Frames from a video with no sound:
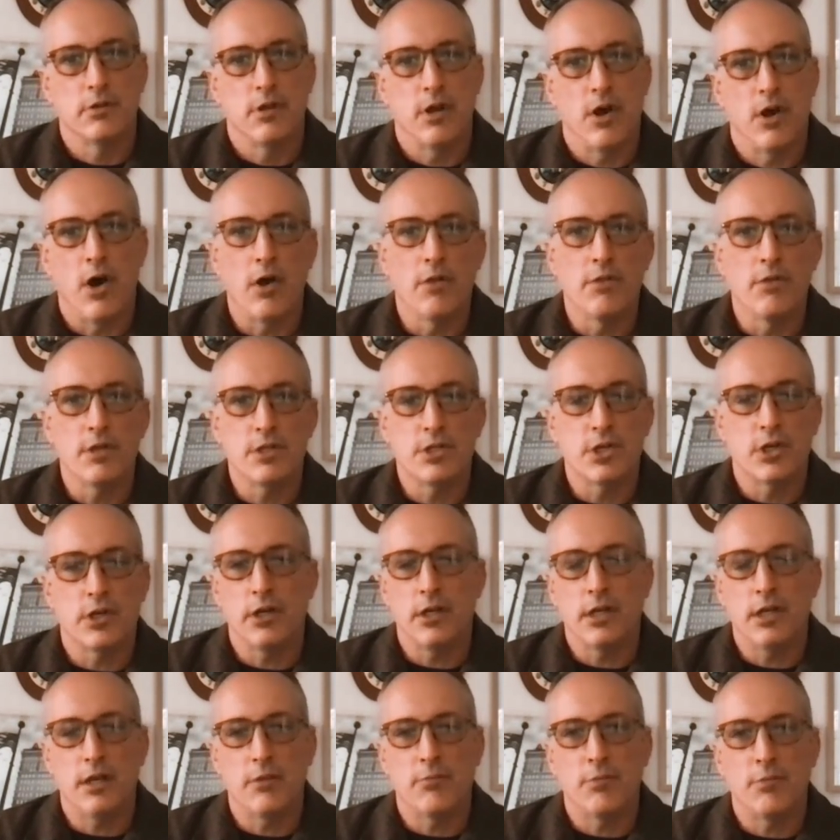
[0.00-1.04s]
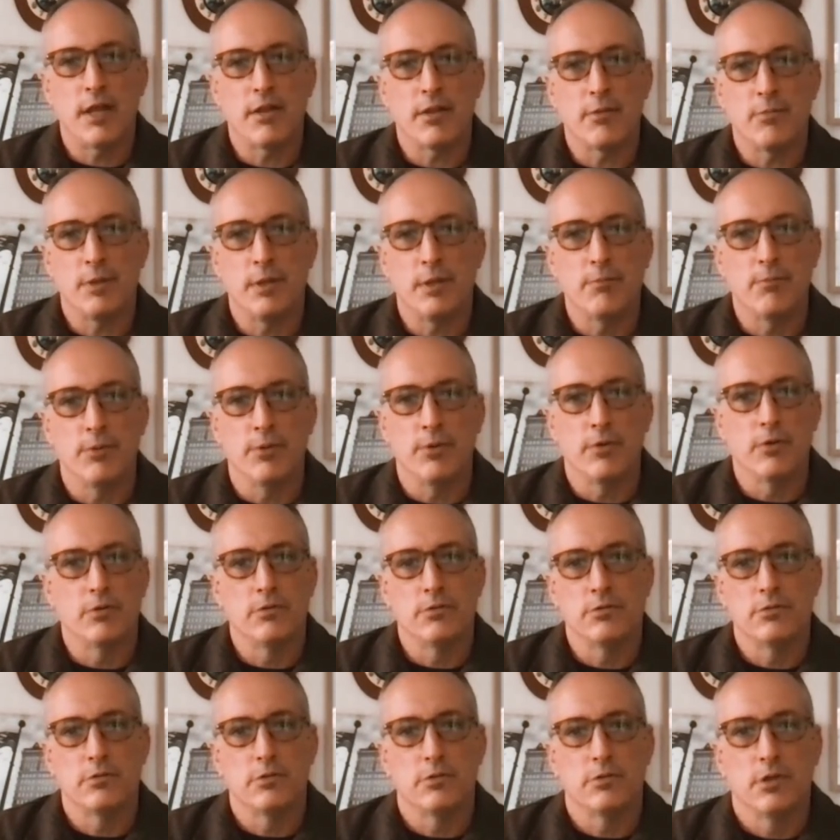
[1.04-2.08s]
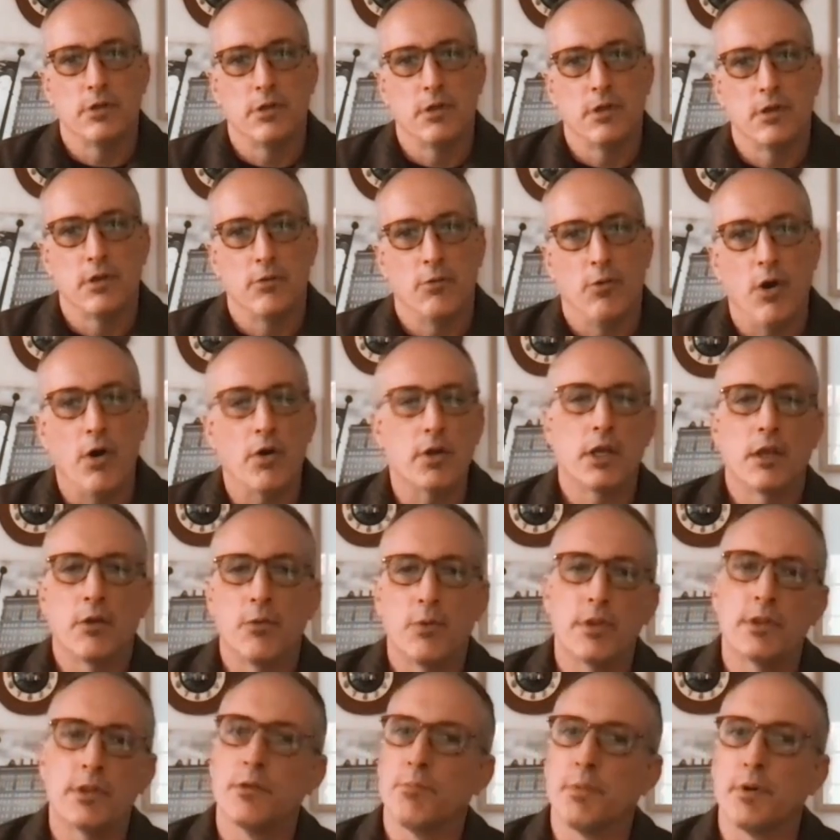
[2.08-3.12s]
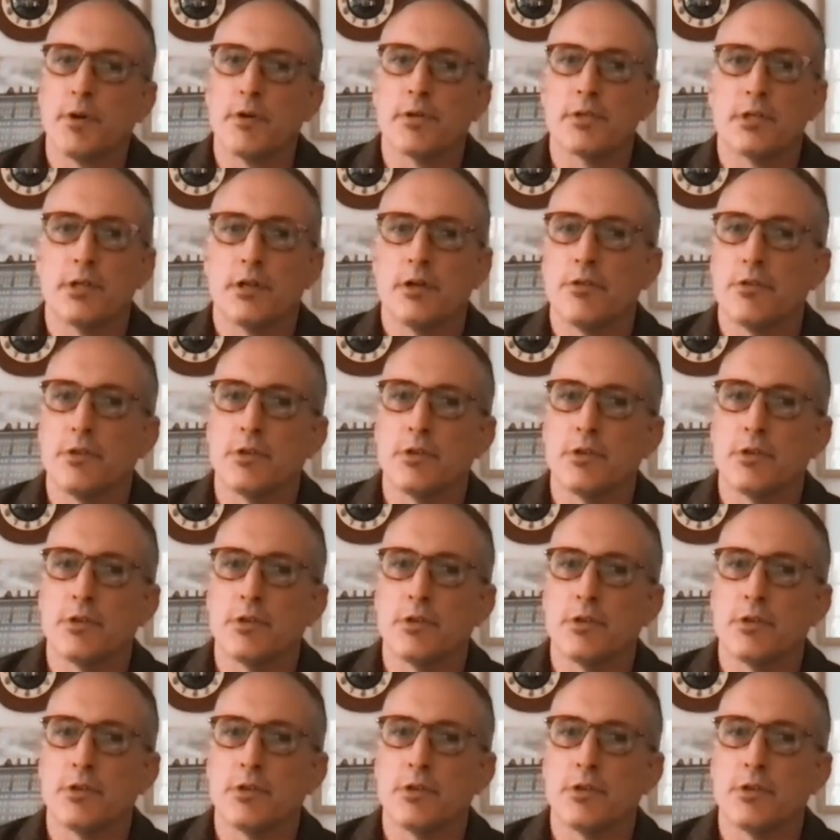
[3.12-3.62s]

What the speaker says: on the journey and by the people walking with the person on the